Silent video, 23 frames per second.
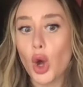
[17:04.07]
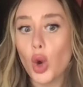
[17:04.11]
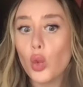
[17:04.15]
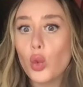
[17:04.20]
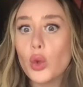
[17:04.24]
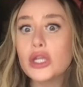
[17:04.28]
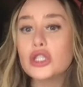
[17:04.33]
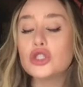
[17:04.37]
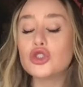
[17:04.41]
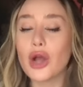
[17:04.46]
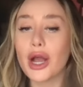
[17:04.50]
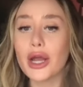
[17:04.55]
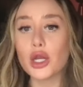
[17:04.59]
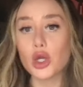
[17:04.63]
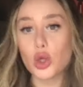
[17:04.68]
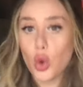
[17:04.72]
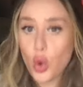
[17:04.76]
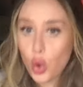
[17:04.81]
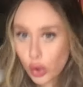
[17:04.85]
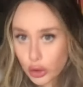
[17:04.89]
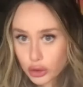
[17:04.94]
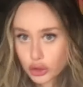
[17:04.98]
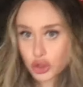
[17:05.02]
we try to
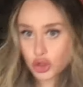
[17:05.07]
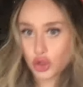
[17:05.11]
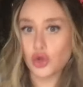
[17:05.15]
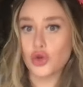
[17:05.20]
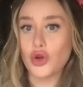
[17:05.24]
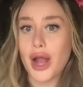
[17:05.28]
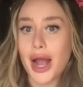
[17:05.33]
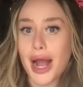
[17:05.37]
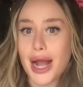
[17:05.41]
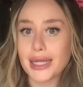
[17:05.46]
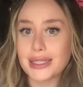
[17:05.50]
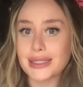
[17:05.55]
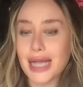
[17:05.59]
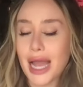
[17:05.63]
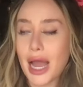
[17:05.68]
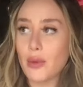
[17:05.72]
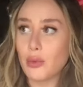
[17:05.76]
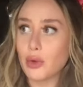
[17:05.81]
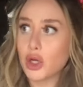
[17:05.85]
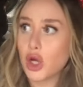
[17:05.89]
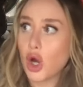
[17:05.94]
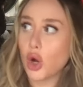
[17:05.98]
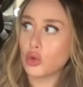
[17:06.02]
course correct
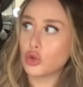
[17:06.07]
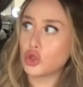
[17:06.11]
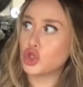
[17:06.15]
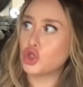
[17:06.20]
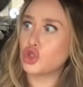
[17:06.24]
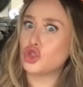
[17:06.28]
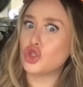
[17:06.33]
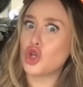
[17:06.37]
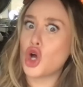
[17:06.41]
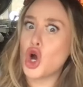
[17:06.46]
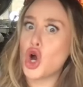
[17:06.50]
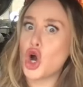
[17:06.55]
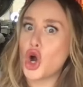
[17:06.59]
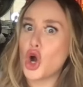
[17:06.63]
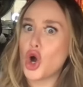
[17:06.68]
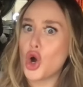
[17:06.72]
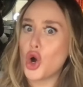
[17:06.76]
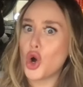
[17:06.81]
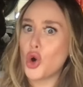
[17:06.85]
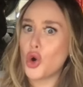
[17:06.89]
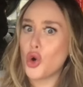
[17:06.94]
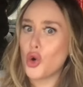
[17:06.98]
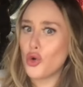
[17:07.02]
and we go
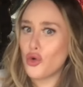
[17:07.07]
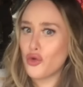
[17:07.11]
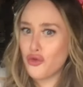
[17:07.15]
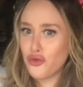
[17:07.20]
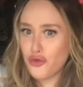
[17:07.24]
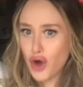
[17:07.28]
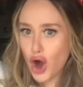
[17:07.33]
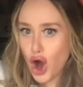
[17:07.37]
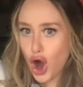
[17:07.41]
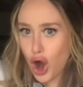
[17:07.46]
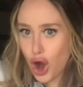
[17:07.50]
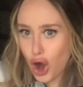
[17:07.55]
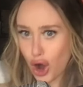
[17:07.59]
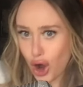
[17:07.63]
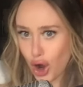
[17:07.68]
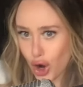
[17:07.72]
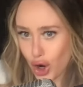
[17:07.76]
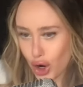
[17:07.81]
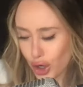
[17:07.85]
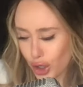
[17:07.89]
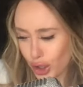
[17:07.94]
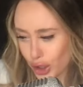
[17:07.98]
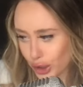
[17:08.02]
so
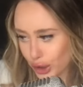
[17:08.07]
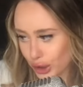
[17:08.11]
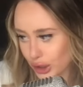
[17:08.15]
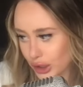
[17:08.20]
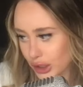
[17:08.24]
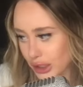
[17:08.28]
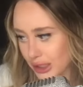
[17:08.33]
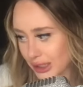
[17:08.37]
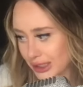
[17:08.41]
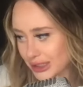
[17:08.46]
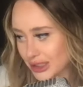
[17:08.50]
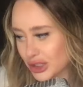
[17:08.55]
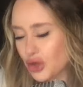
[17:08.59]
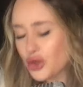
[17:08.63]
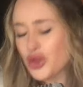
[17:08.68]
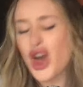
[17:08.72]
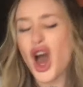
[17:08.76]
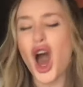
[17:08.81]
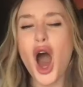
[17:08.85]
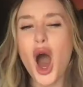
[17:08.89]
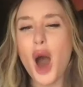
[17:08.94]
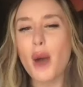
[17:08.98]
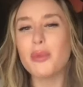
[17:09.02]
far to
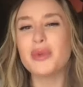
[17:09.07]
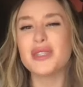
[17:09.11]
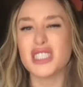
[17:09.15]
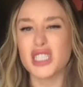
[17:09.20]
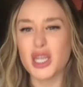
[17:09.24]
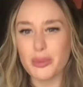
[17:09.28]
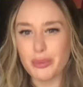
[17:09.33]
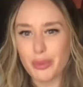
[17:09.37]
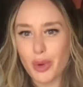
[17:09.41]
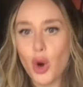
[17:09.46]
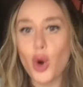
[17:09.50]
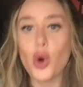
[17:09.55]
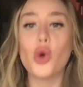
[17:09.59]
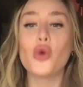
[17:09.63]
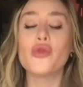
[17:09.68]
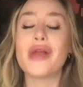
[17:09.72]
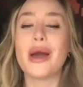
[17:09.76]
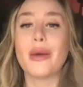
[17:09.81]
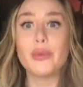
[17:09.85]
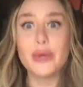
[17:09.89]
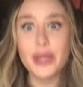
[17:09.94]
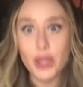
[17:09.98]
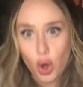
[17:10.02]
the opposite pole
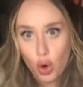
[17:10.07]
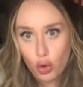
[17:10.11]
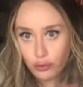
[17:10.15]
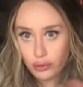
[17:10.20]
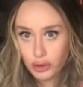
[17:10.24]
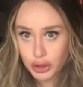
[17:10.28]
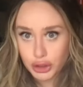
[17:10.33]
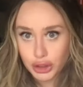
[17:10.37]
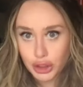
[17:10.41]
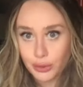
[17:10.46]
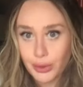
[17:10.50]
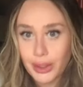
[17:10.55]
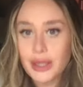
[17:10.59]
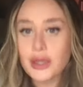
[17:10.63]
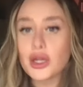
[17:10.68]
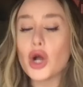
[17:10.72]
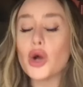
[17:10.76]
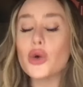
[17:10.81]
that we overdo it.